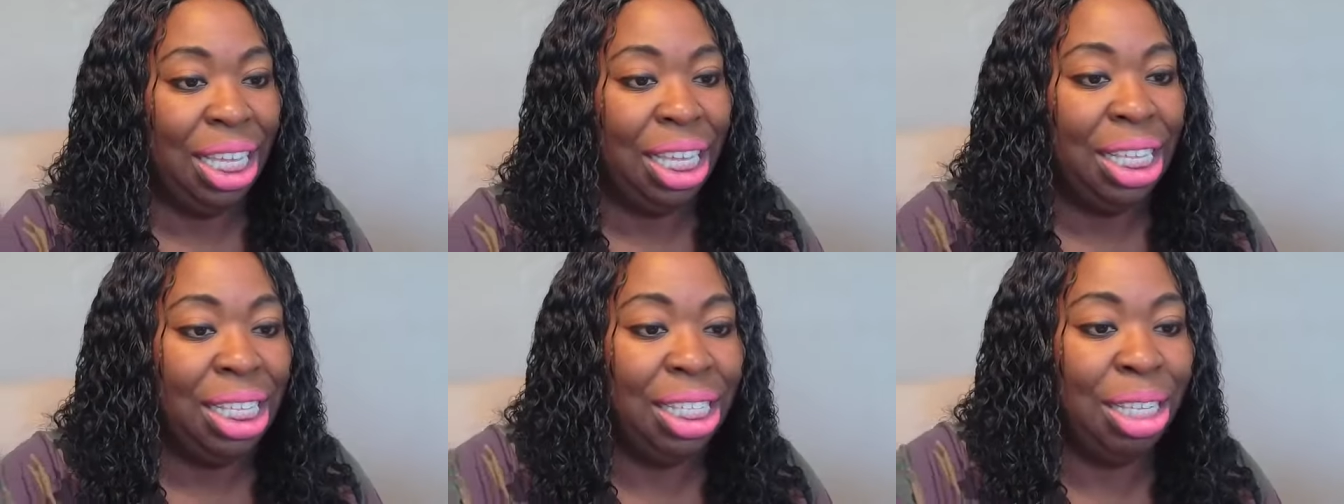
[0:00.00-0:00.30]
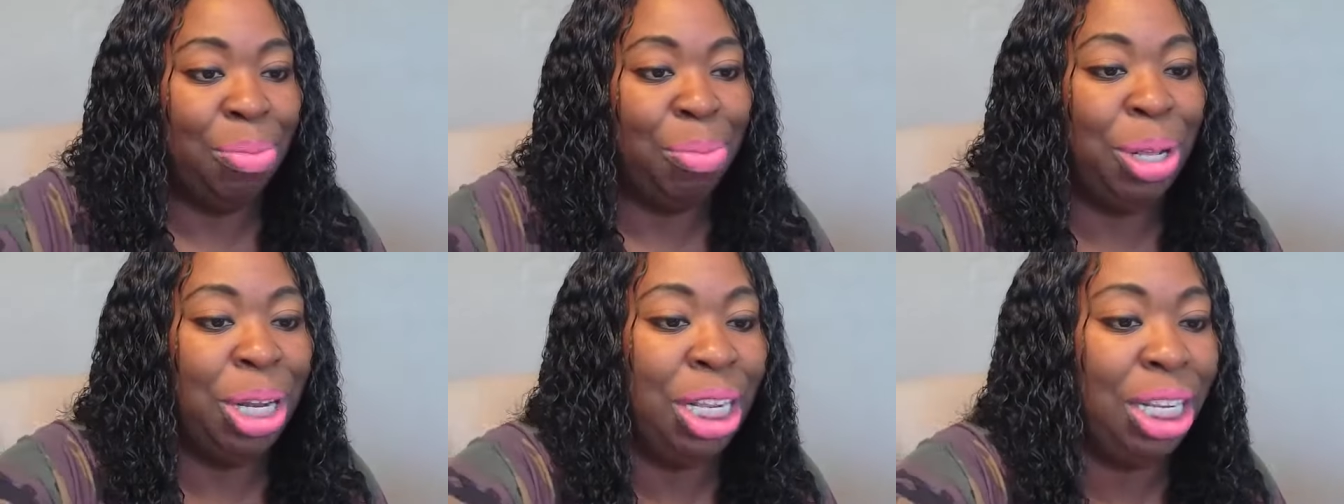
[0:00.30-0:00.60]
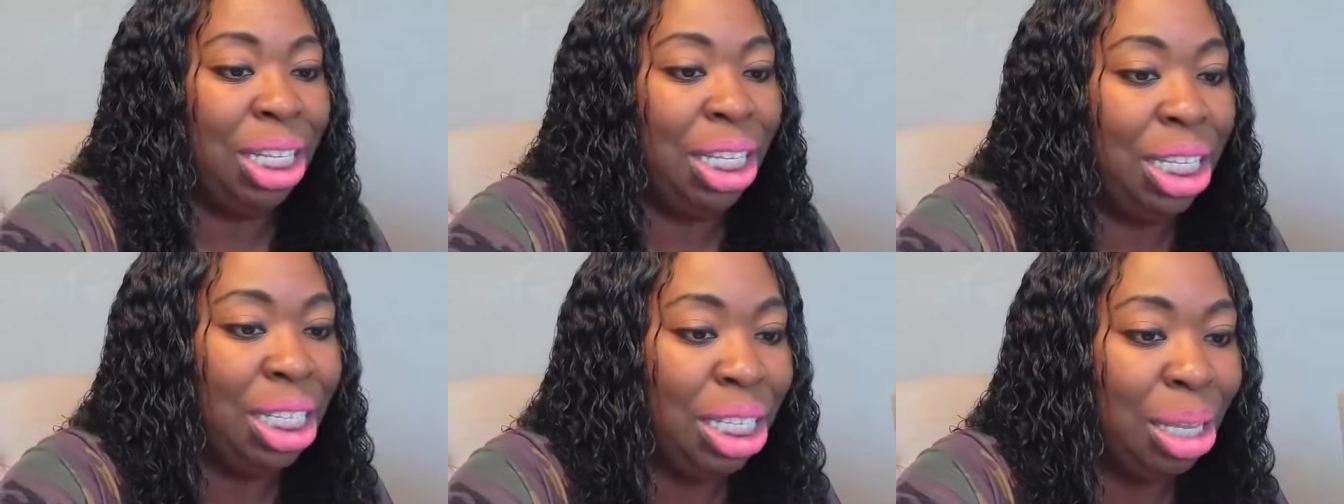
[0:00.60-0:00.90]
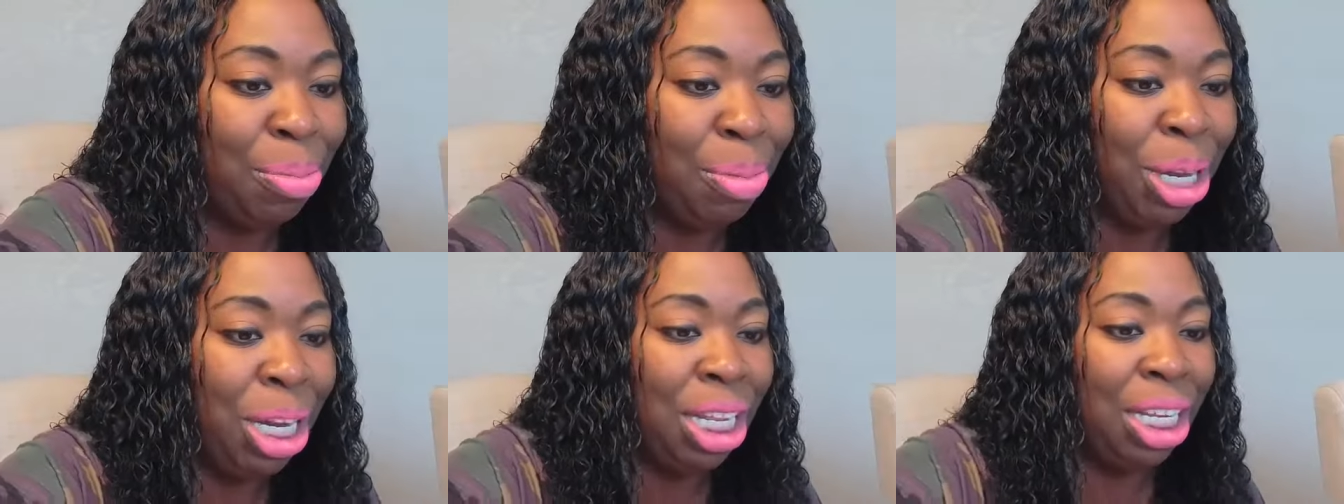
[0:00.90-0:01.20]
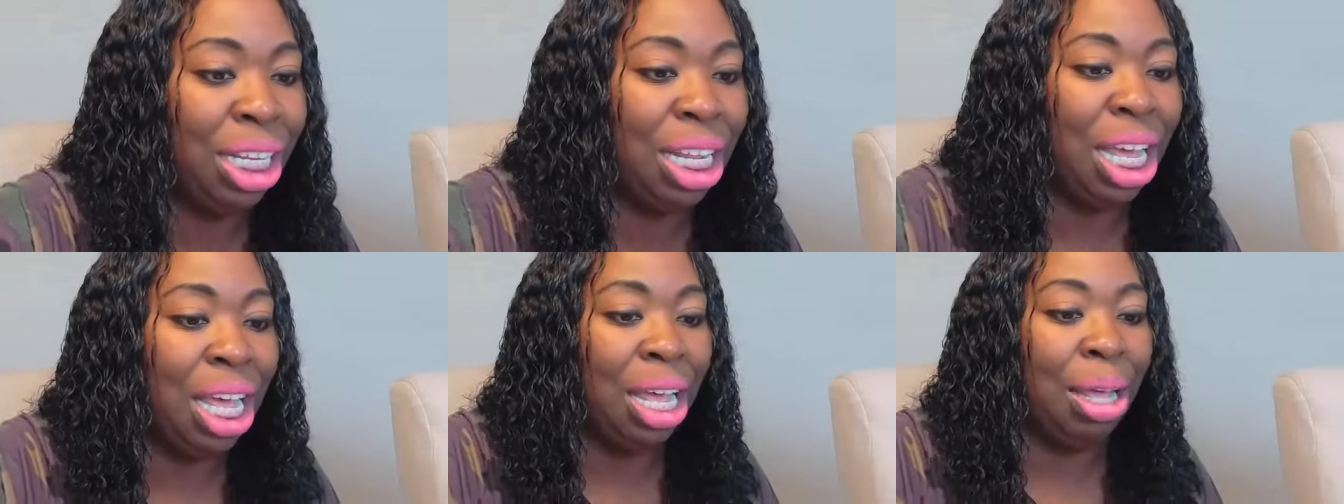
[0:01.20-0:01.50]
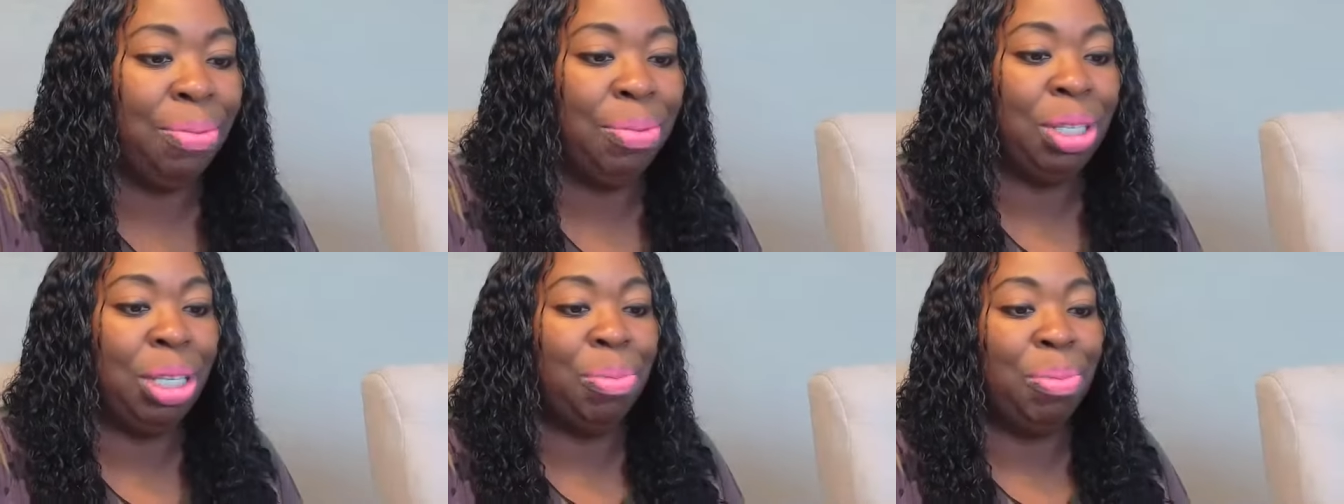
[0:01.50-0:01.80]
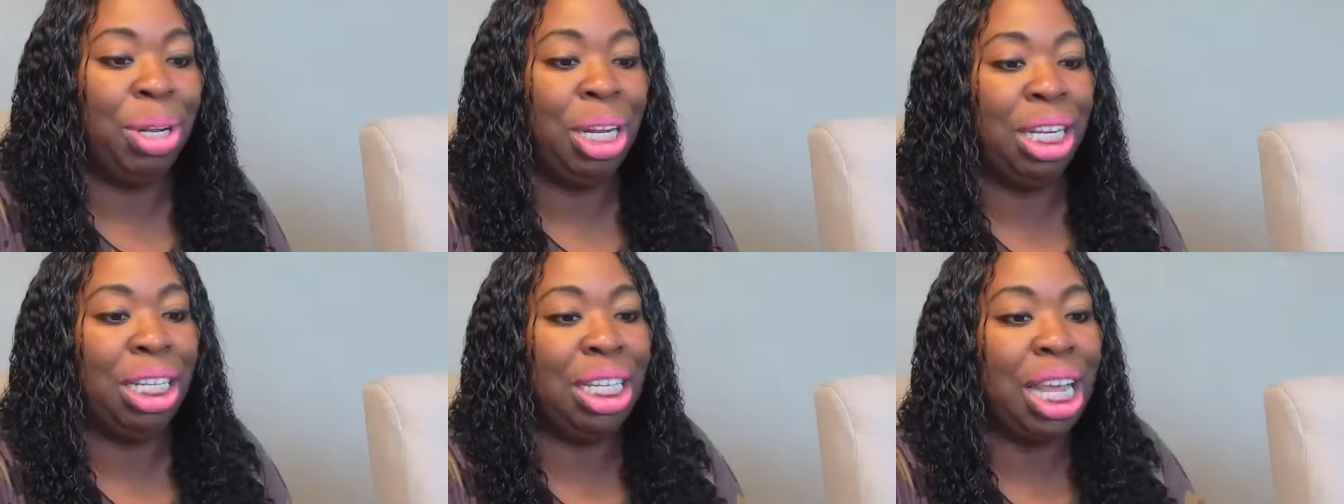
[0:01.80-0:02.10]
Somebody, somebody, um,
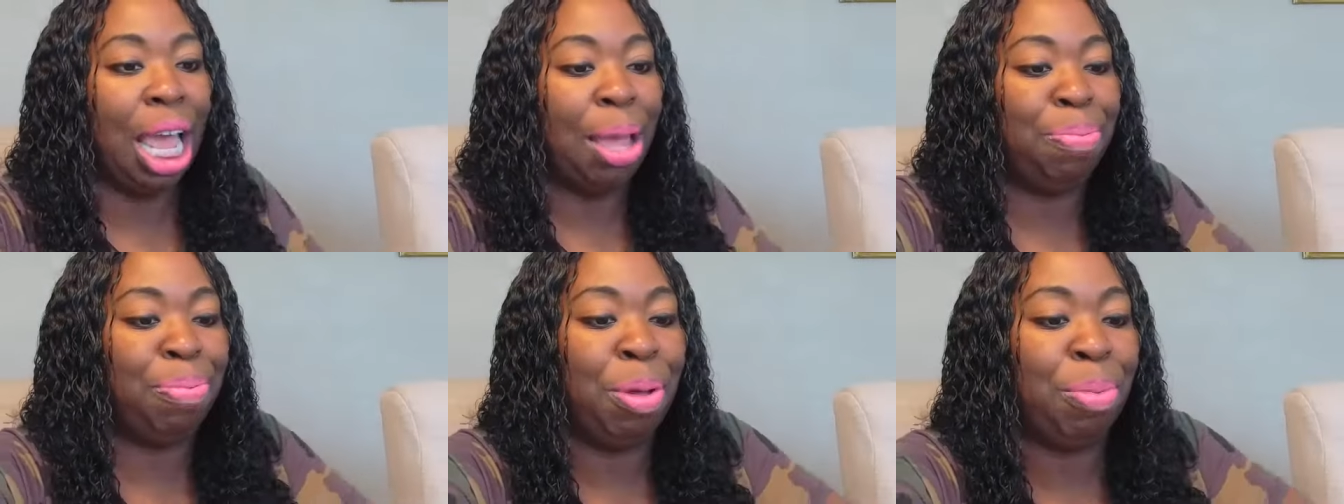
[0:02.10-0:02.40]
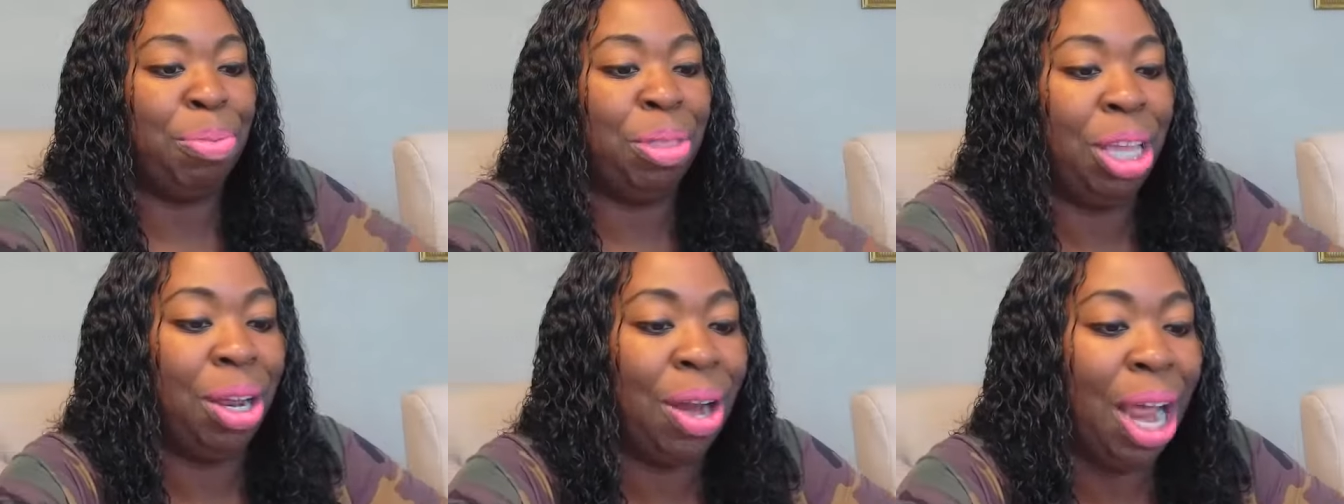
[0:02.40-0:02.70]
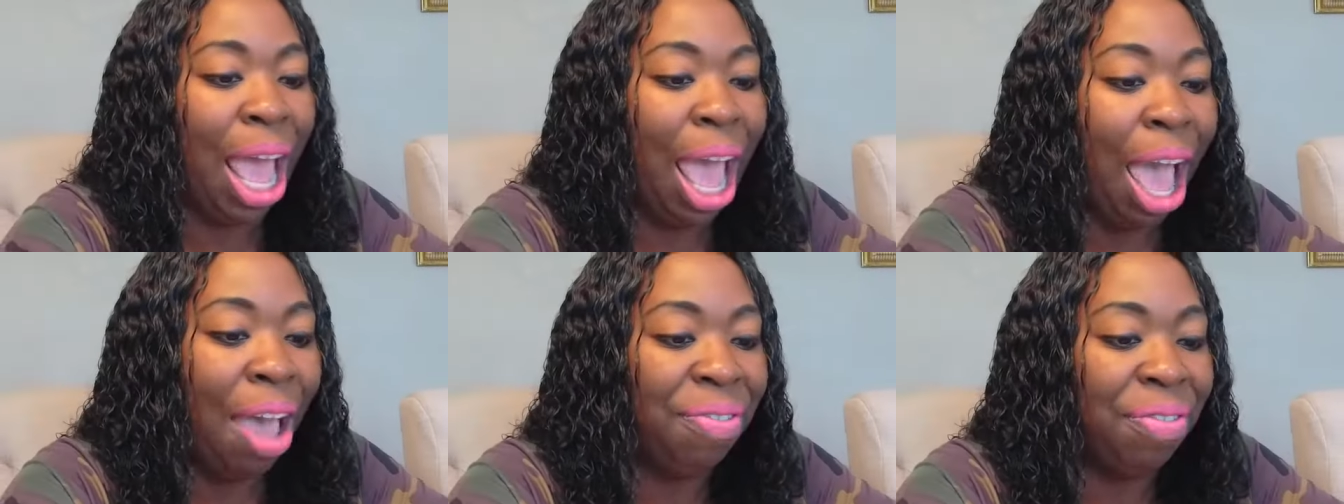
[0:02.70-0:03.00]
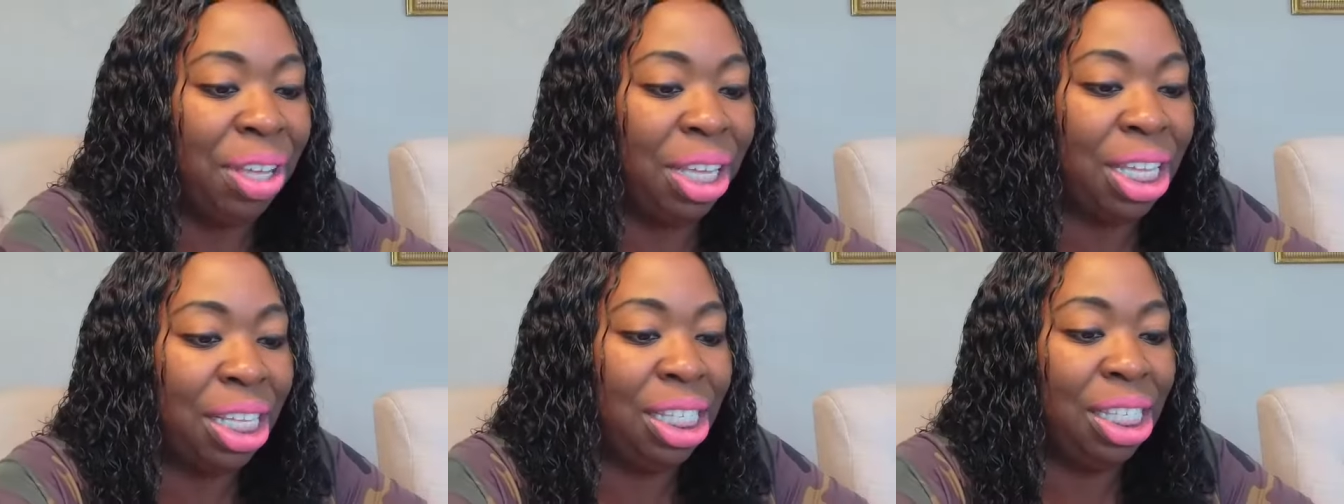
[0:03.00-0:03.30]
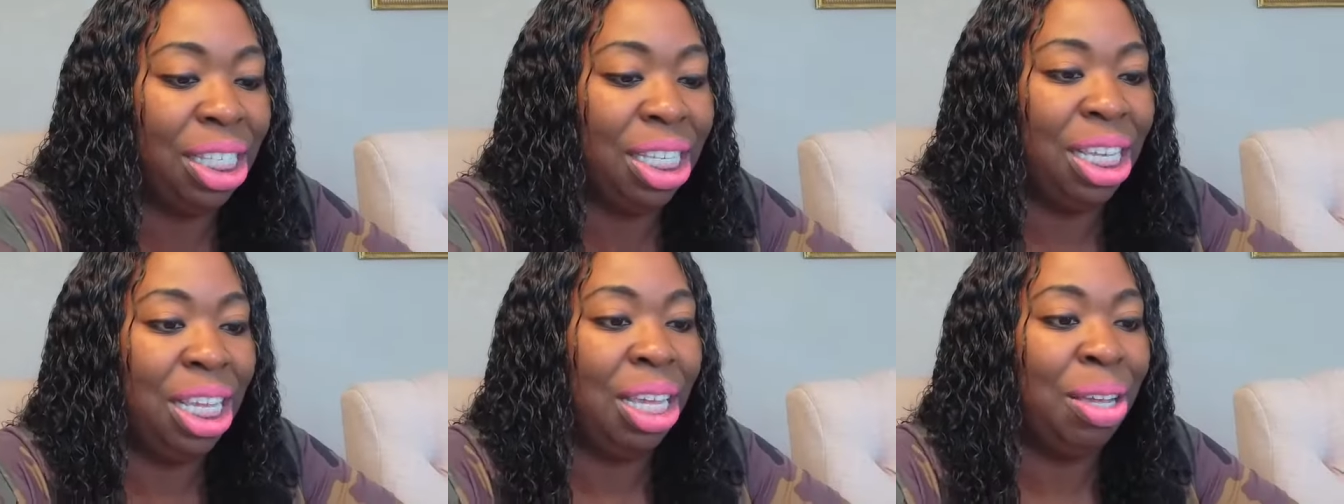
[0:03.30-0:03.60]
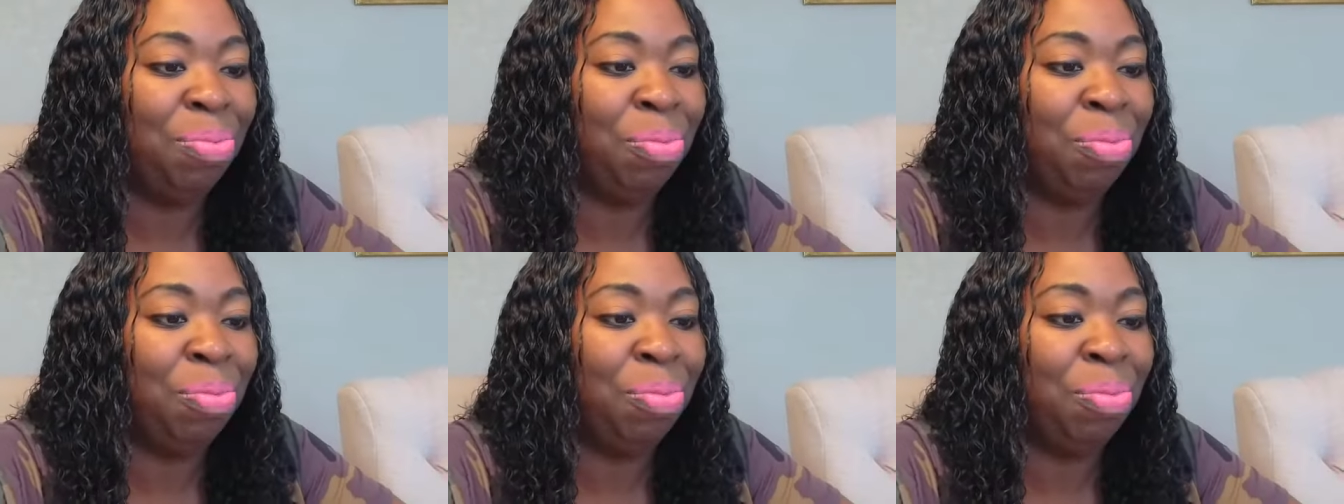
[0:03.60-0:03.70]
somebody type up their advocacy.